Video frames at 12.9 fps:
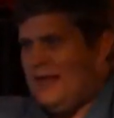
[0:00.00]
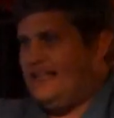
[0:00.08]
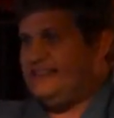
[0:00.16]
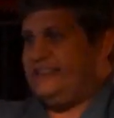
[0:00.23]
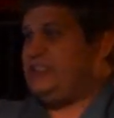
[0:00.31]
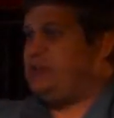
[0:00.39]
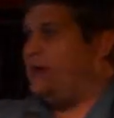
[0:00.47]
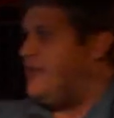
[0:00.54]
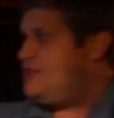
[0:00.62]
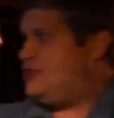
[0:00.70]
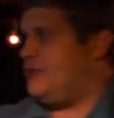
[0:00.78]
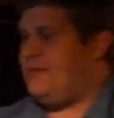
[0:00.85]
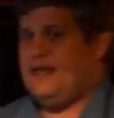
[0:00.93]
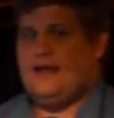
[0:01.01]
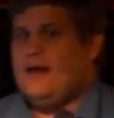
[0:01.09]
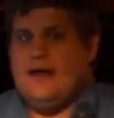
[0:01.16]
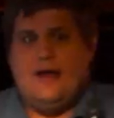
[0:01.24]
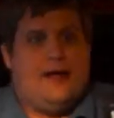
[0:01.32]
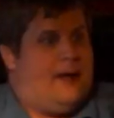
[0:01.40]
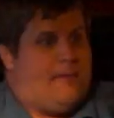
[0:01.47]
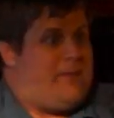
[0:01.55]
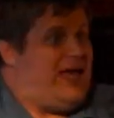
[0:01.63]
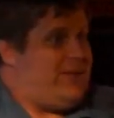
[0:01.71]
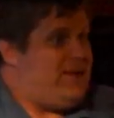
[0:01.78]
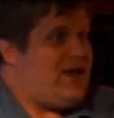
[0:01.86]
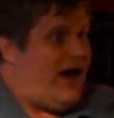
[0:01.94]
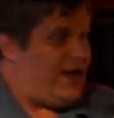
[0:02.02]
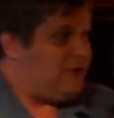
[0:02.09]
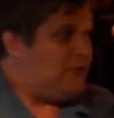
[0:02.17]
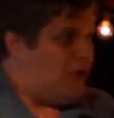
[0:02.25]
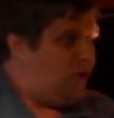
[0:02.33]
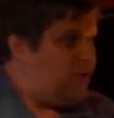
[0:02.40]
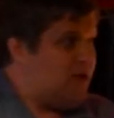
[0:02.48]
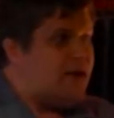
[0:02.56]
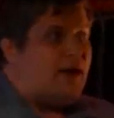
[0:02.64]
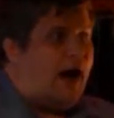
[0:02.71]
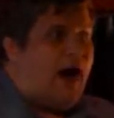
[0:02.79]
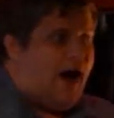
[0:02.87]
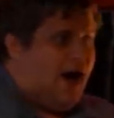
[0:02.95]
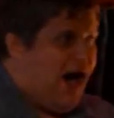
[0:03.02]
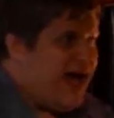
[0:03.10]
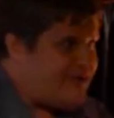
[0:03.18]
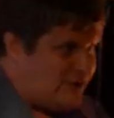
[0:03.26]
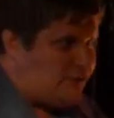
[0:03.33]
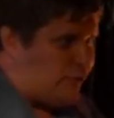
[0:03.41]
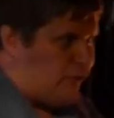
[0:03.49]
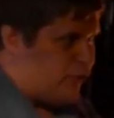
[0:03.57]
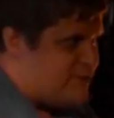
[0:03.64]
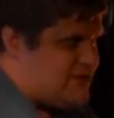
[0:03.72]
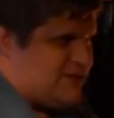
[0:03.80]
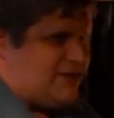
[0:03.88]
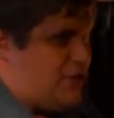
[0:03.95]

Is this the way it should be? Maybe, I don't know. I've informed.